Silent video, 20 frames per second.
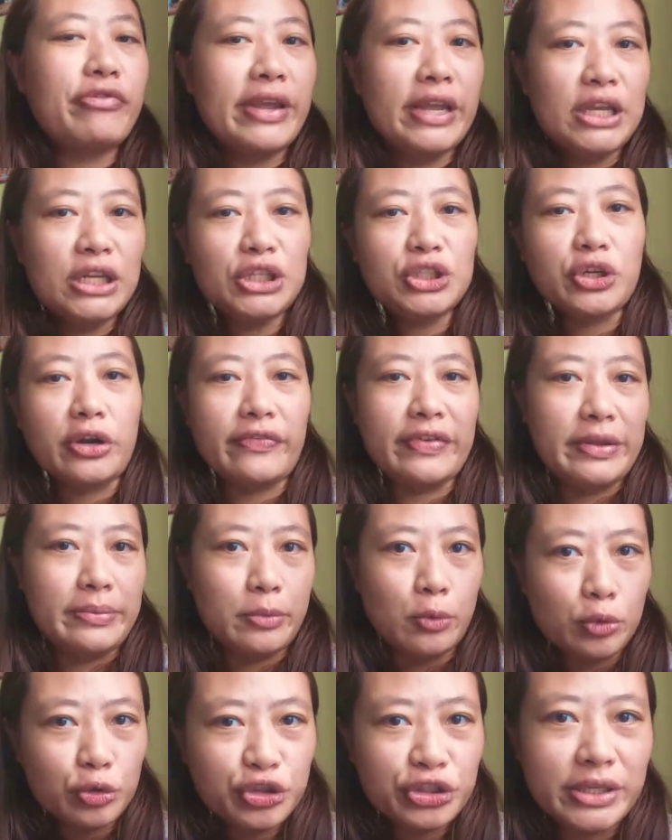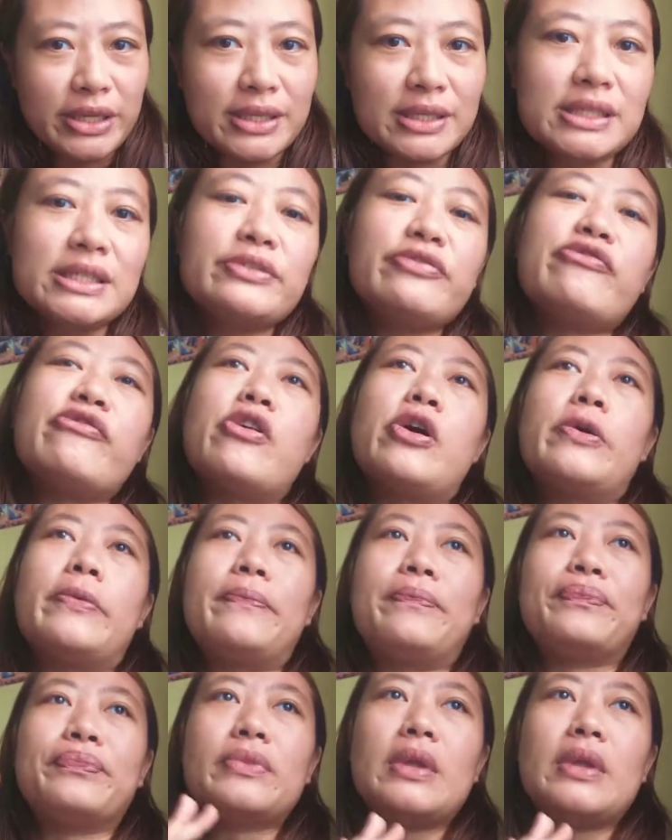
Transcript: range of emotions from